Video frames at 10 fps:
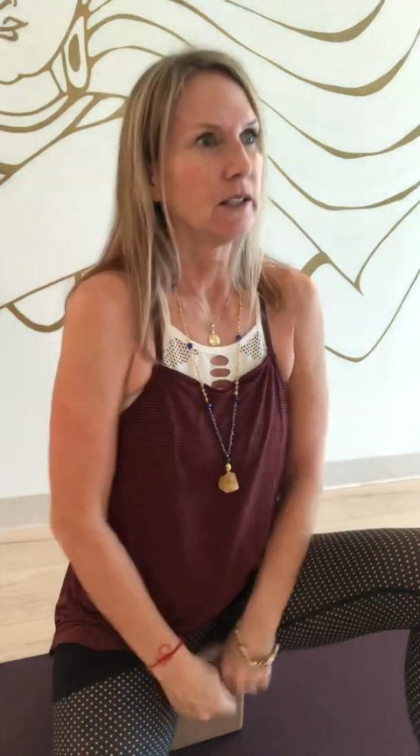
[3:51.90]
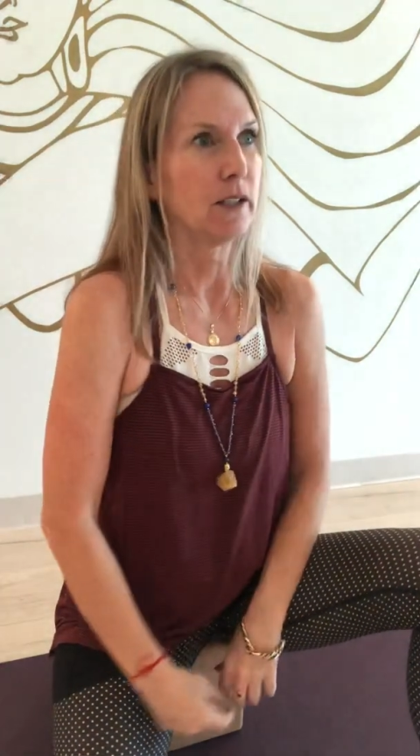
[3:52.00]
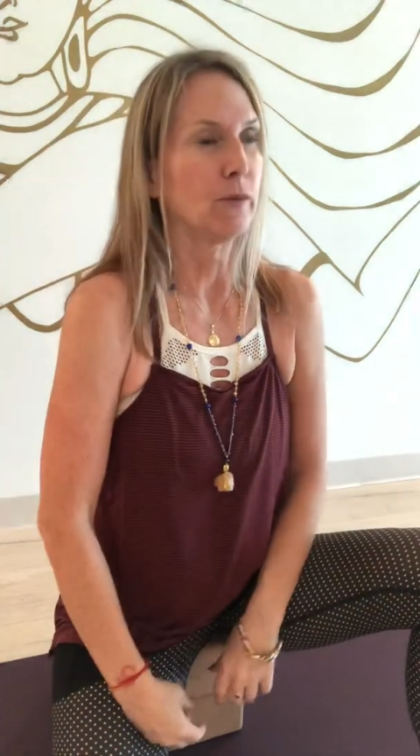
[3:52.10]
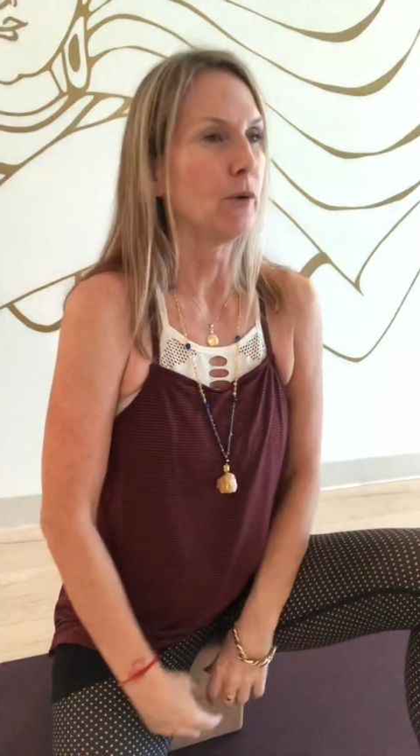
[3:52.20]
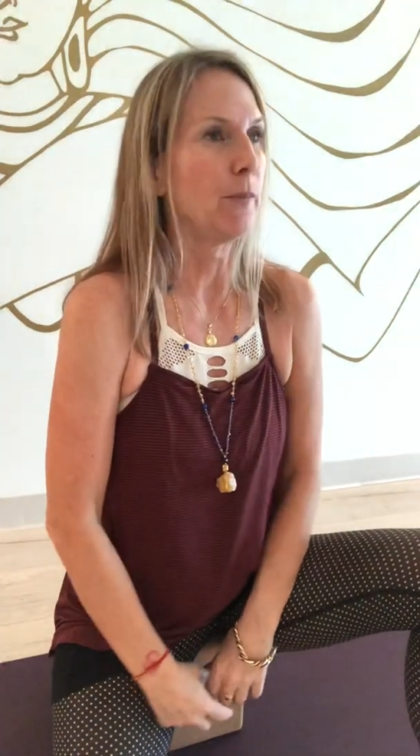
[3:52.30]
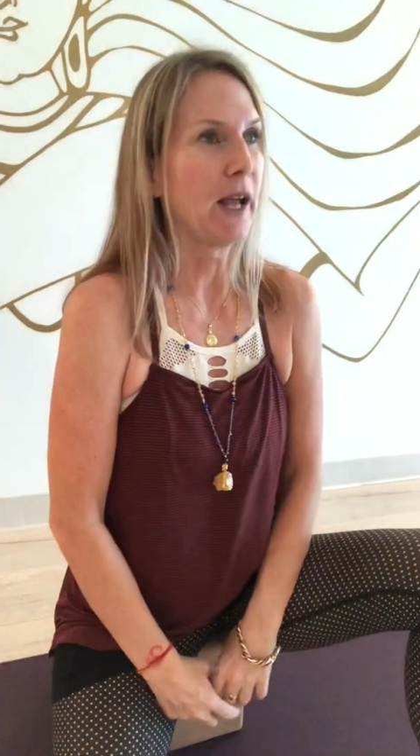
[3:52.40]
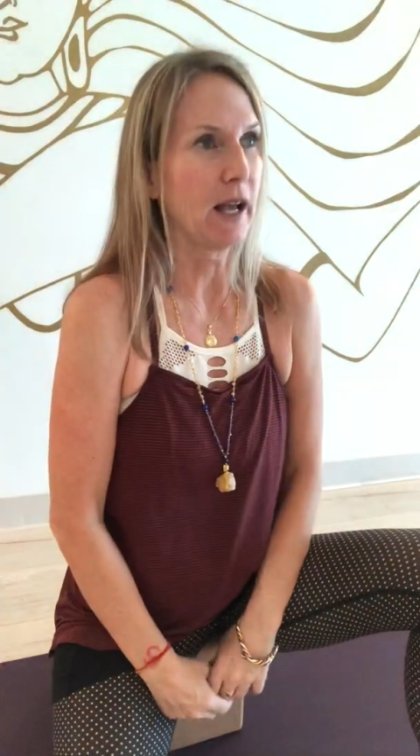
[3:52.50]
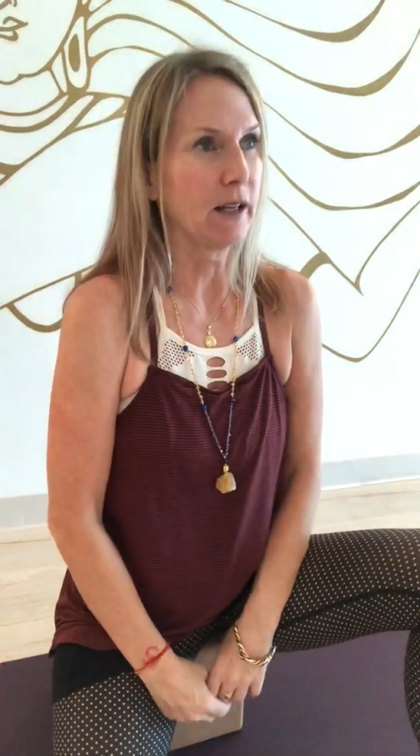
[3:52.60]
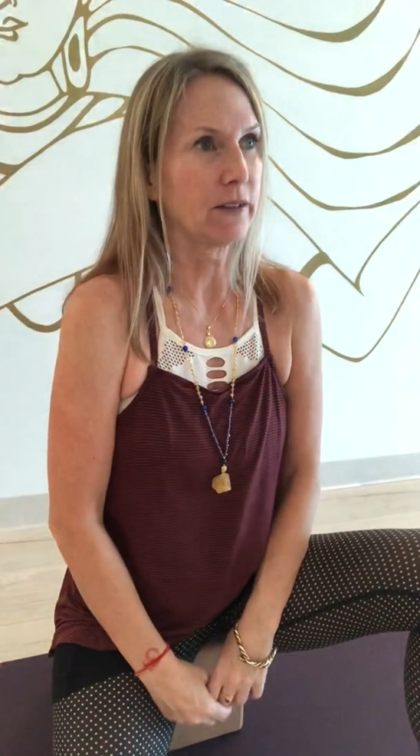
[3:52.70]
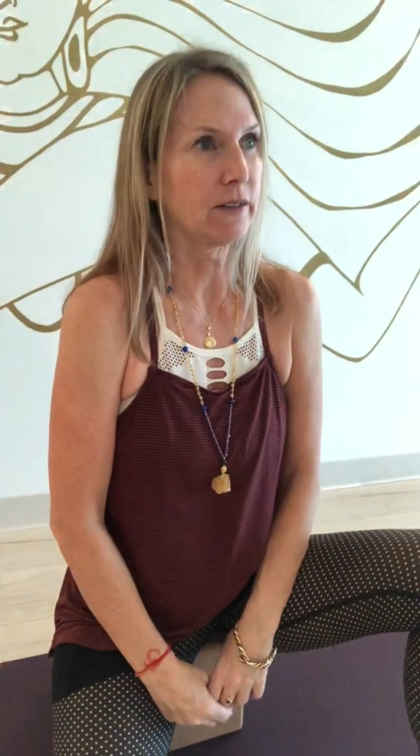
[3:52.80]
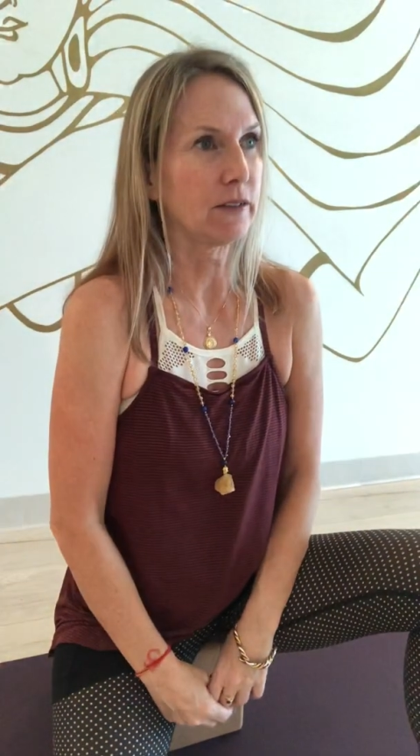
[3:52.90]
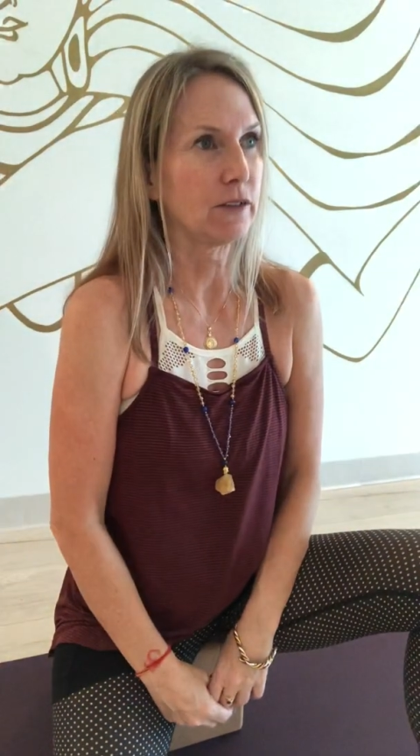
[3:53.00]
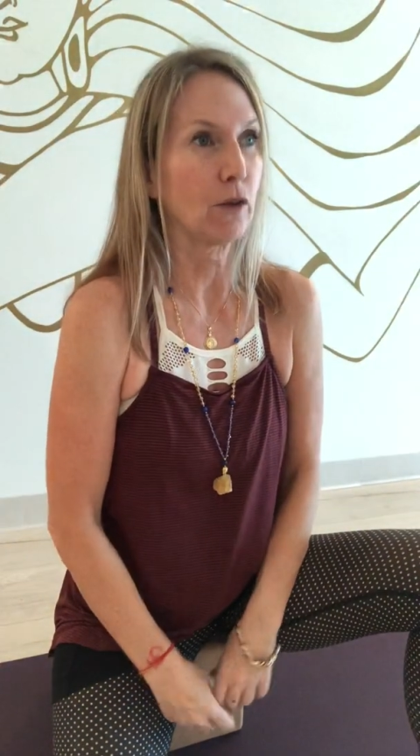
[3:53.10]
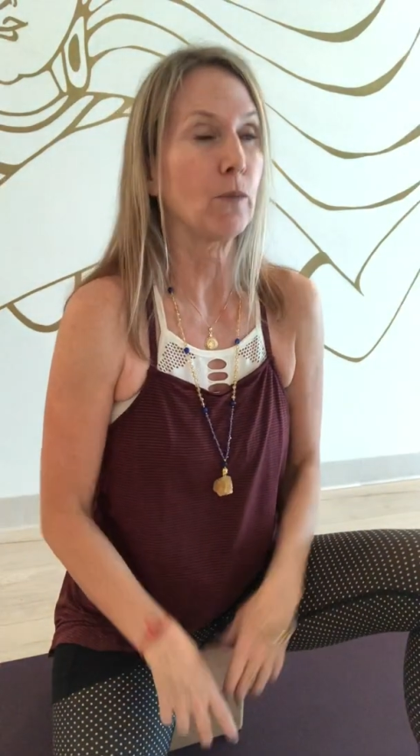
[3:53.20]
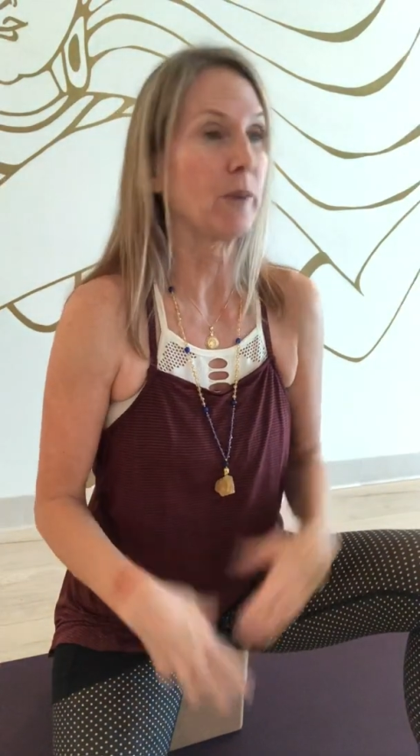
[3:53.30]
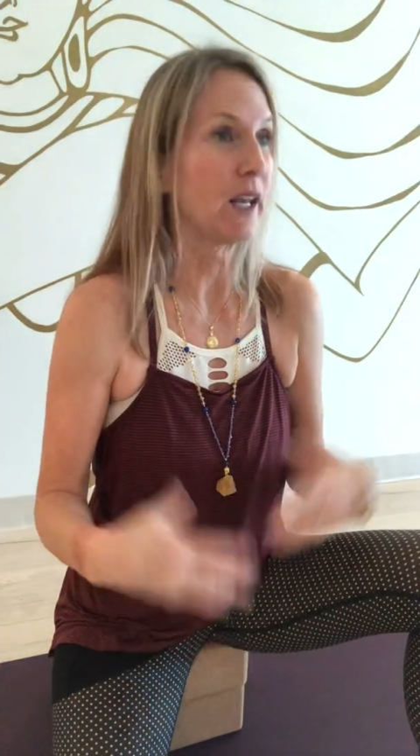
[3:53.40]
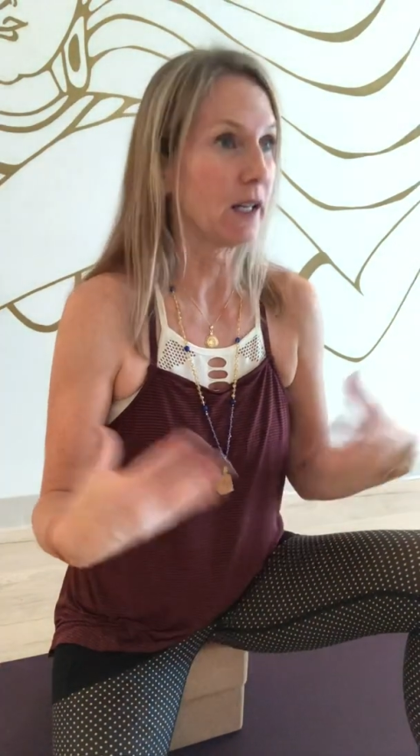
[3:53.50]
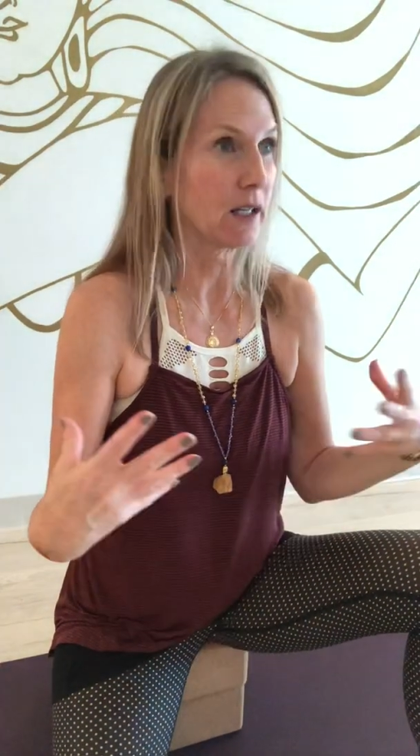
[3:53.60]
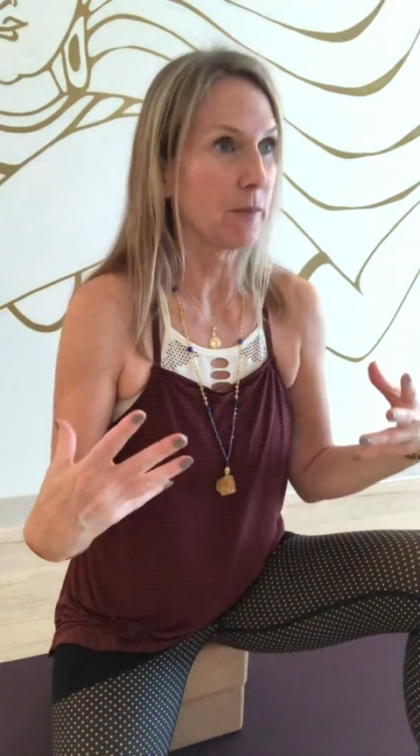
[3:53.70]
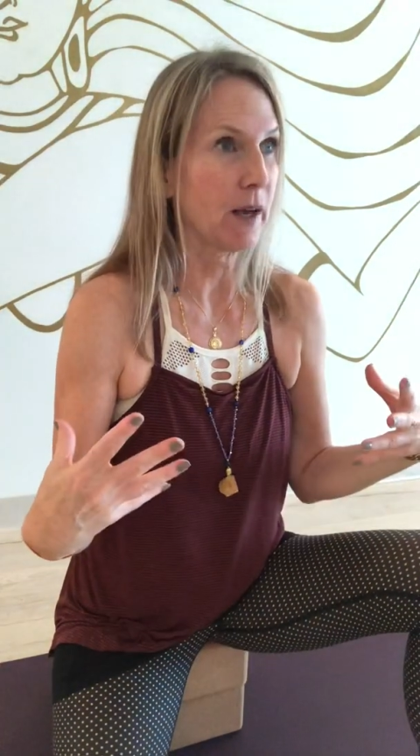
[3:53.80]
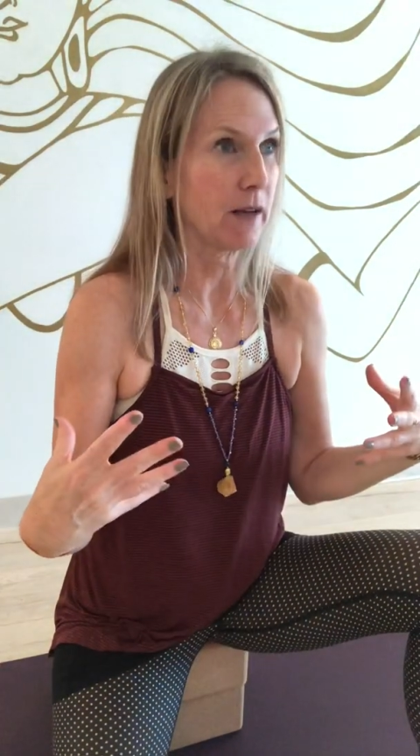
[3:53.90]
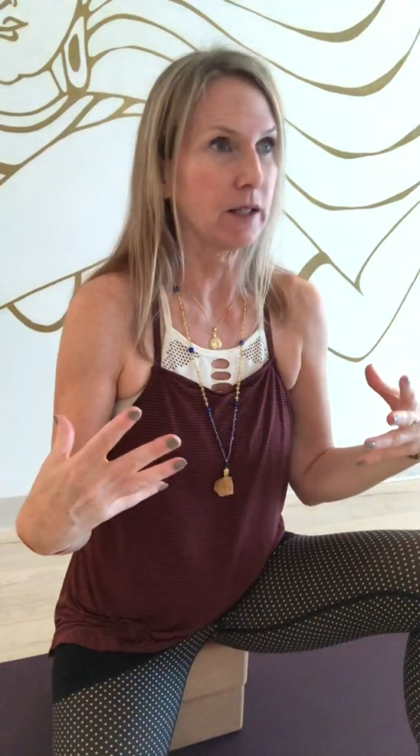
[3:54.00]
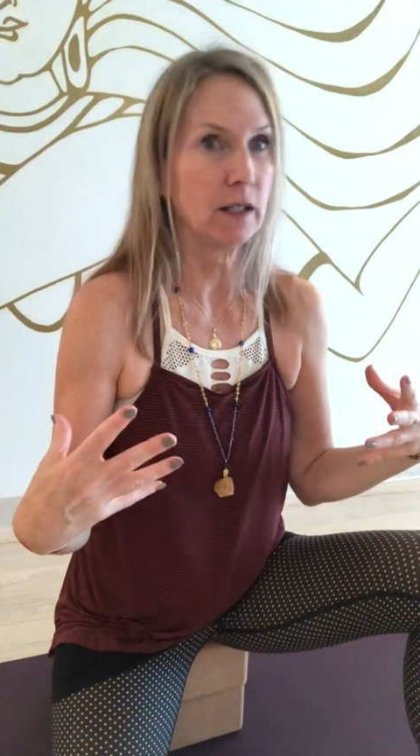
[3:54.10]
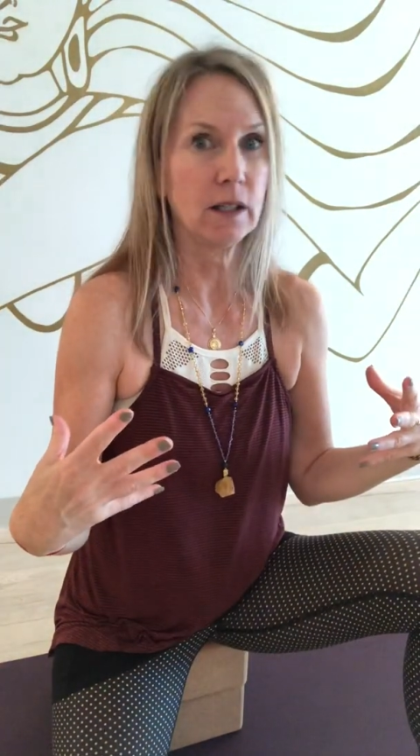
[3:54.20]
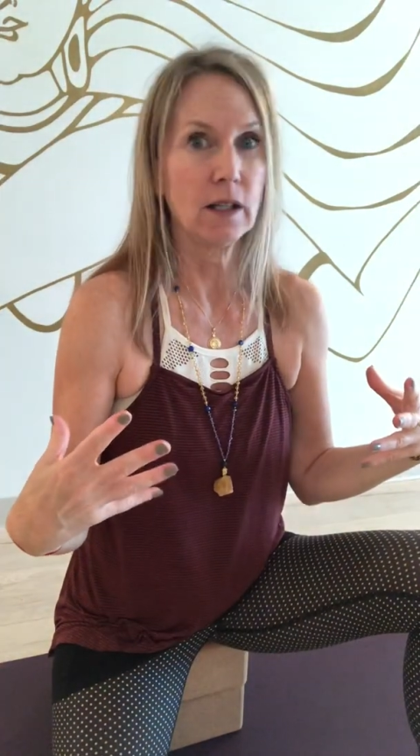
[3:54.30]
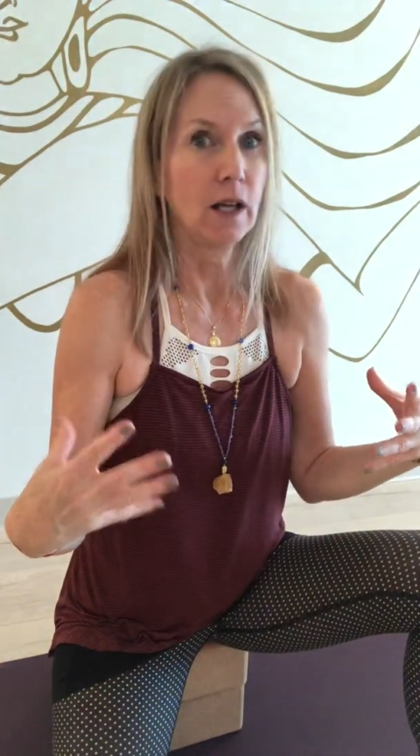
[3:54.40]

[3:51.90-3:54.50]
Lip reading: it will pass, don't panic about it.